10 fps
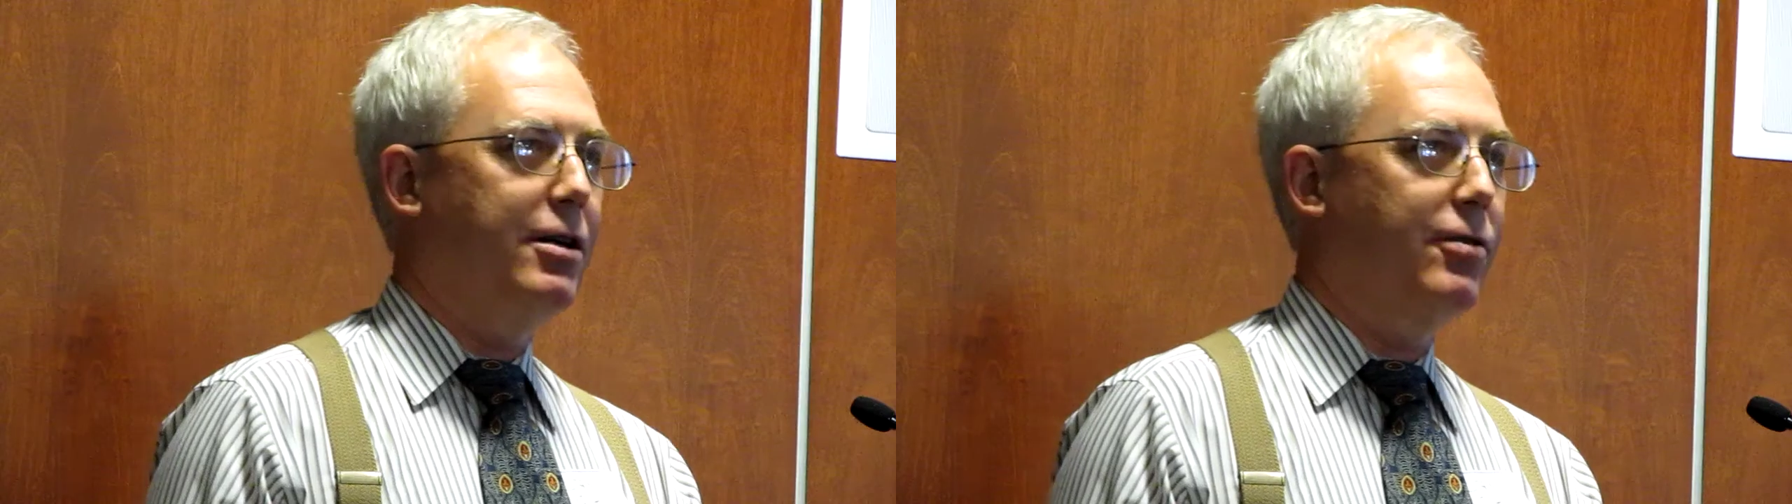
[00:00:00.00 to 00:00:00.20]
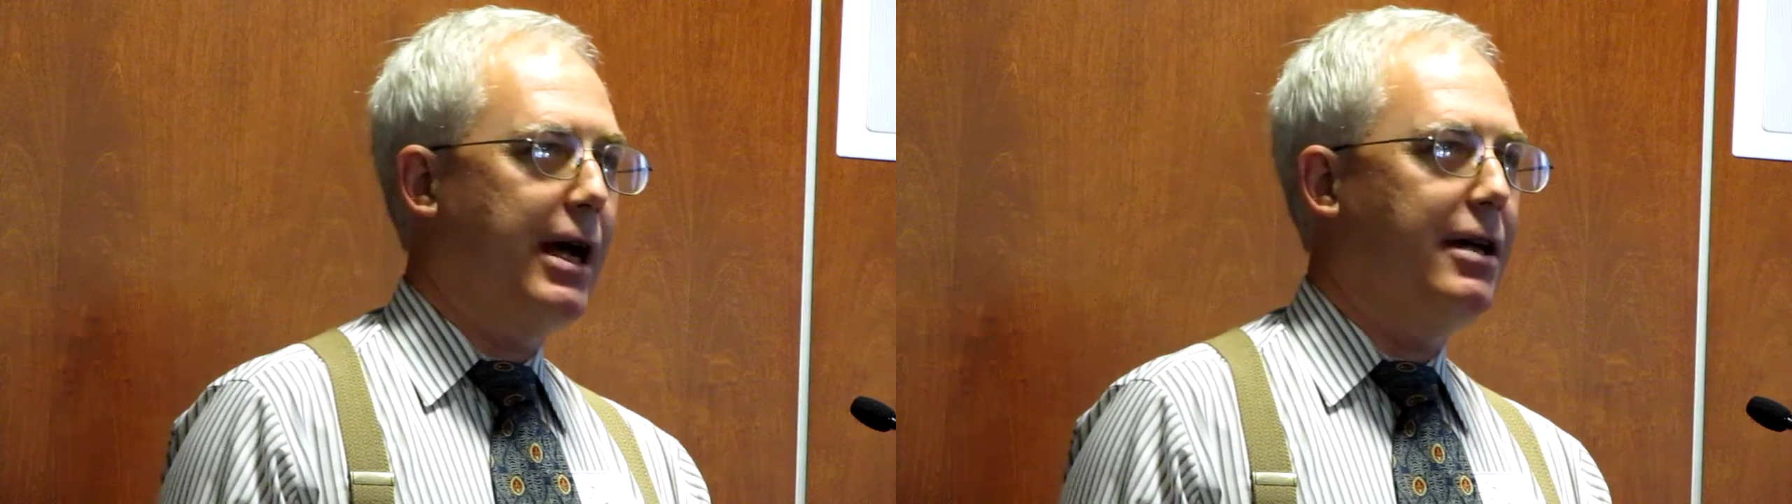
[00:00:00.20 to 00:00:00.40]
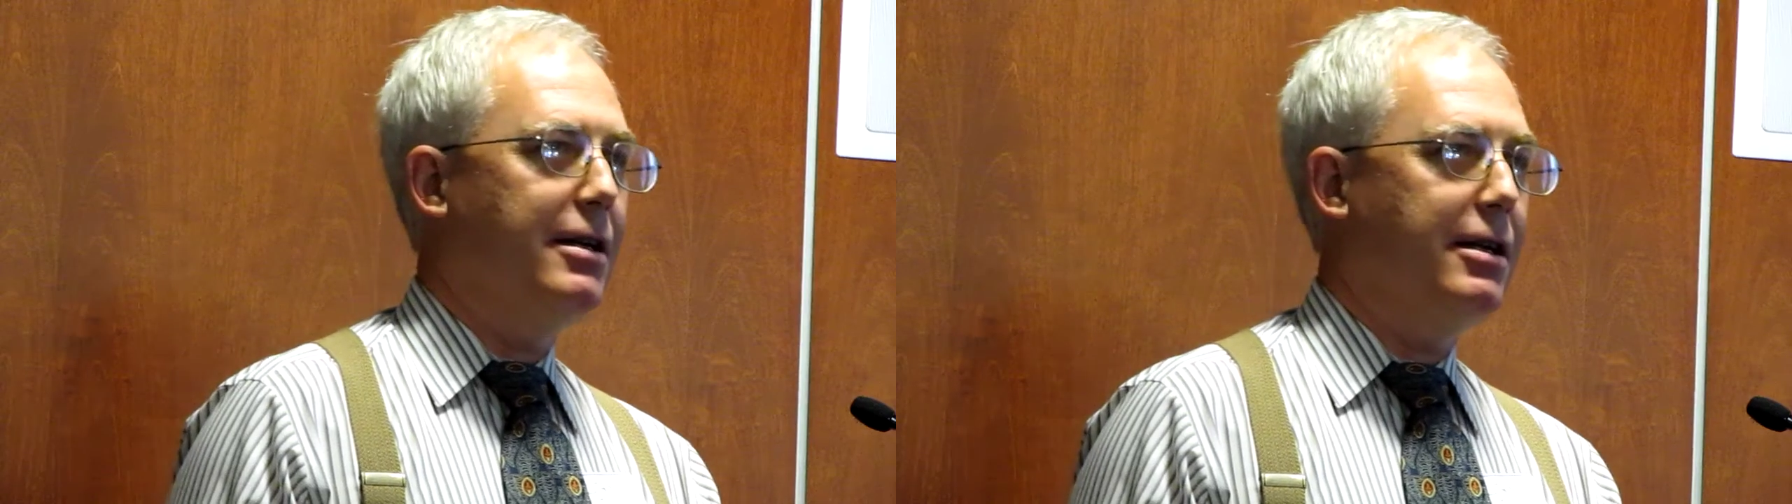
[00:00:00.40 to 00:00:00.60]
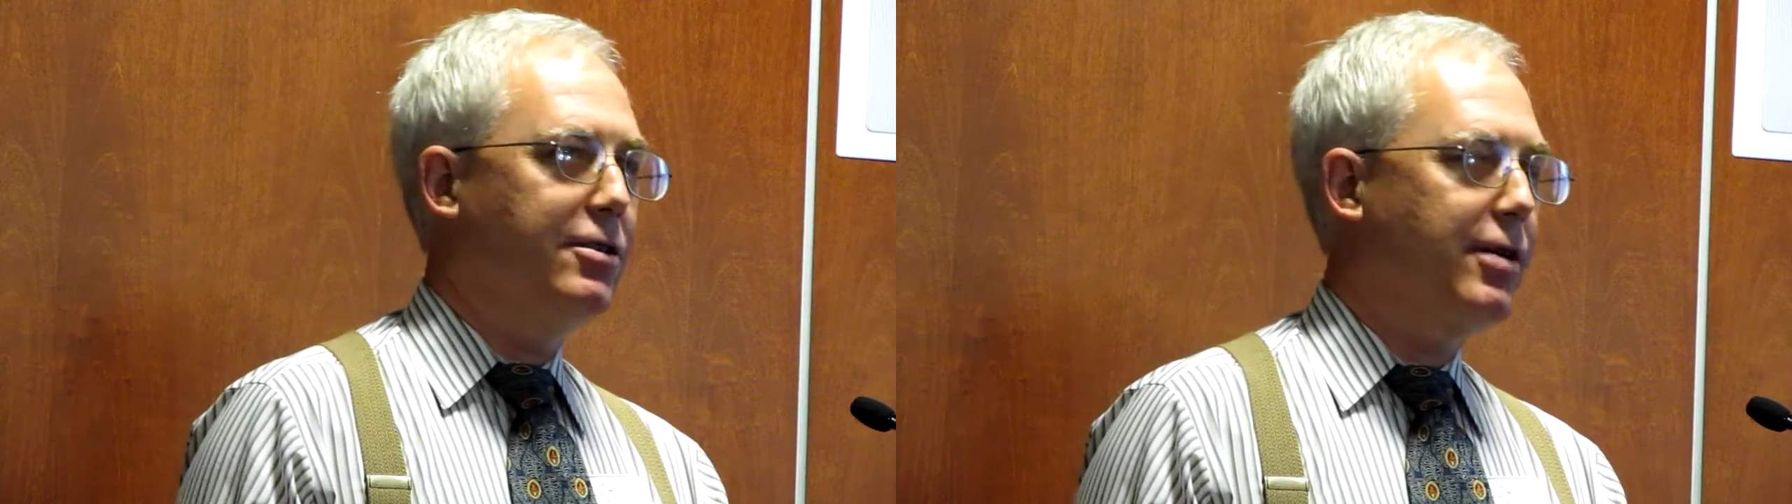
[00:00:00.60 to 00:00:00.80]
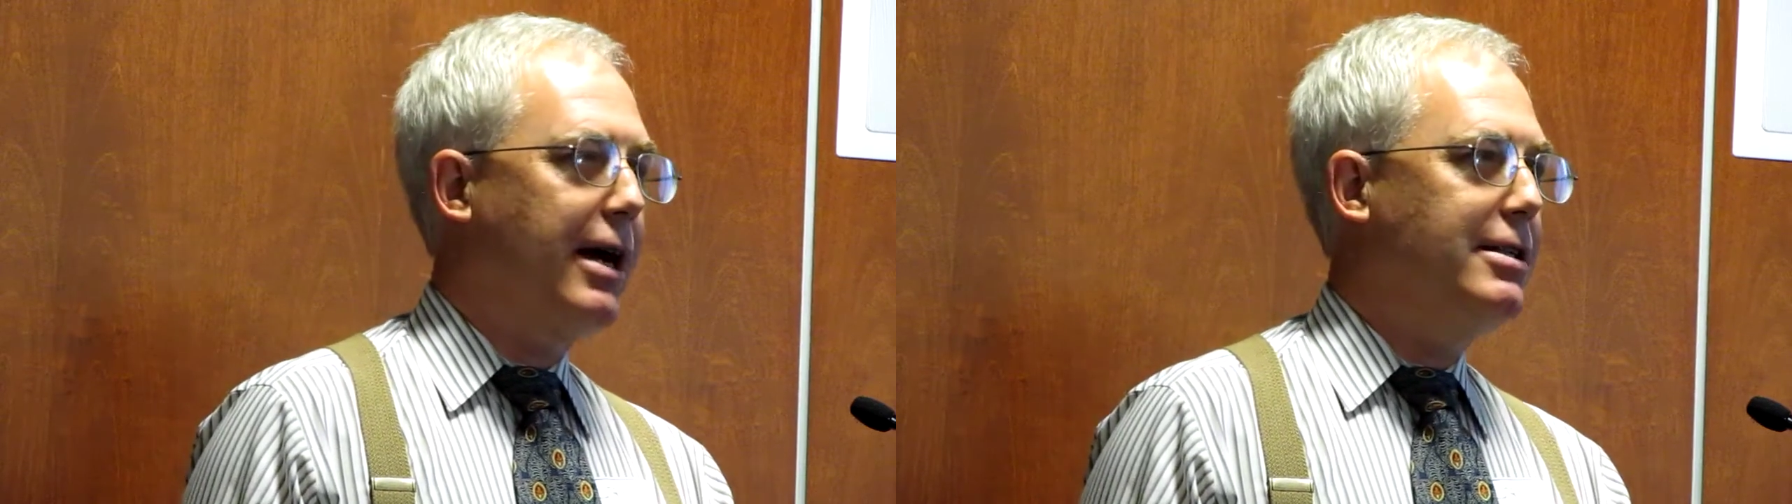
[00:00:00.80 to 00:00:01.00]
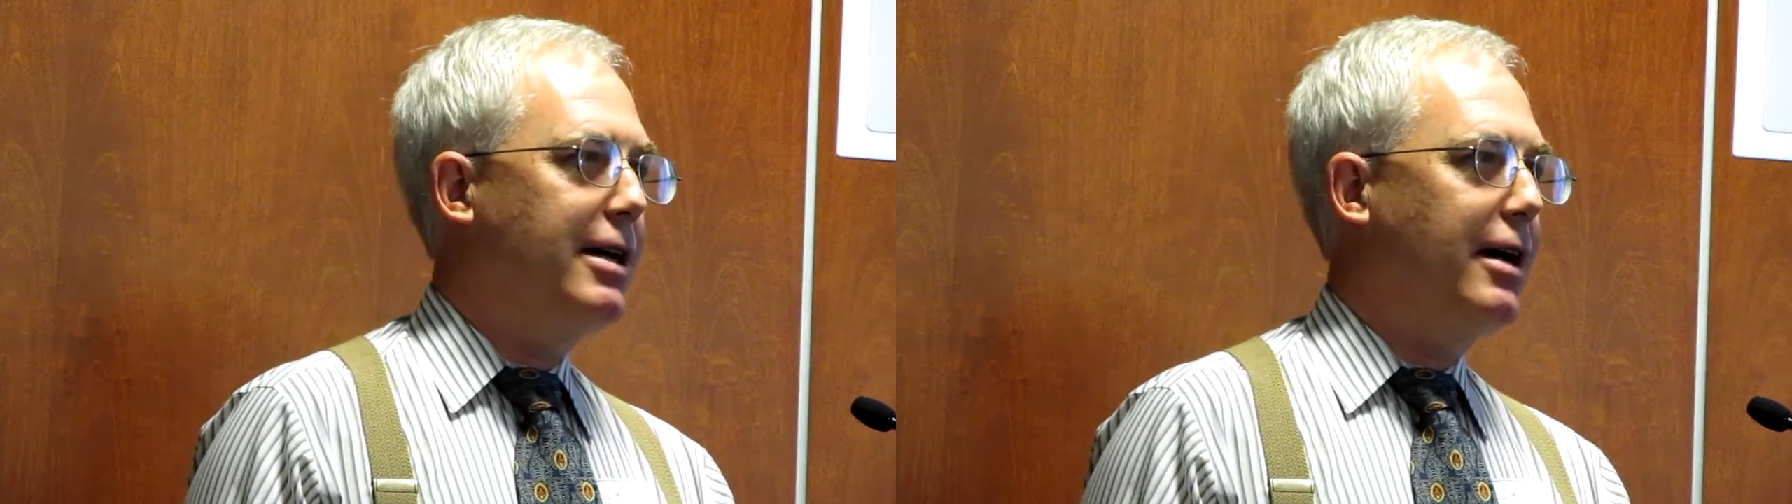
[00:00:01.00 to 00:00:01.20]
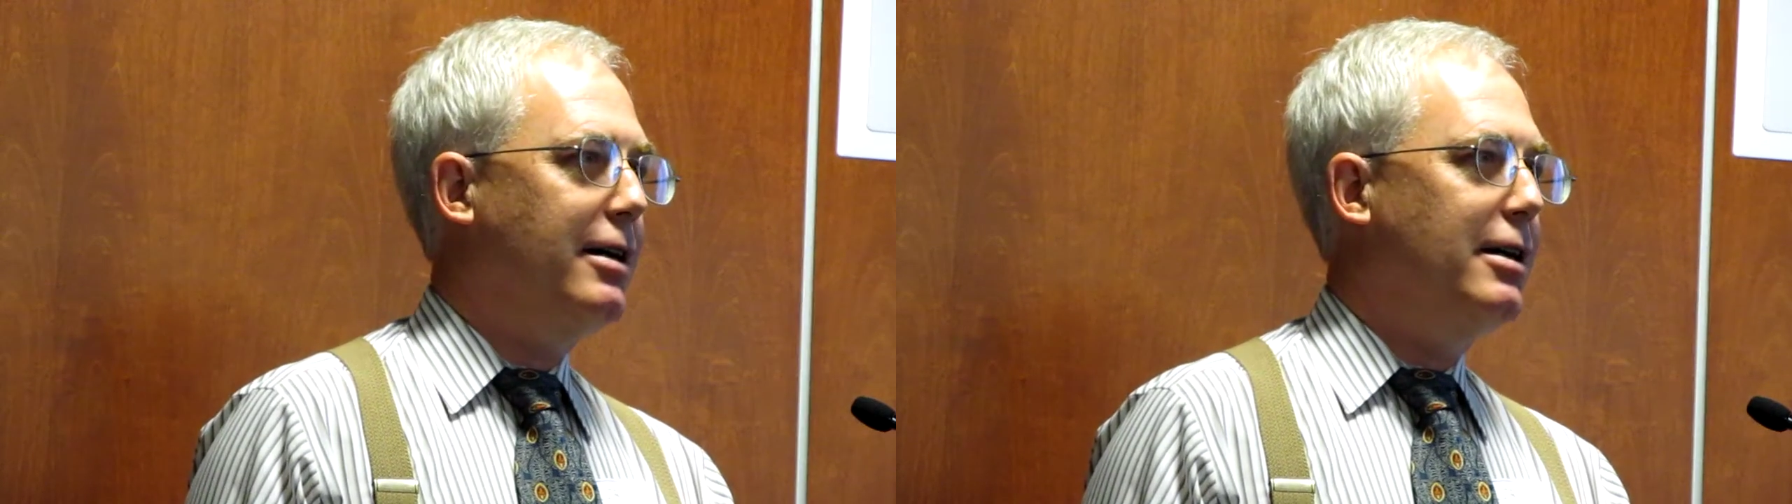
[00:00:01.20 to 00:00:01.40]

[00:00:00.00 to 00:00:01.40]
graded at TriTech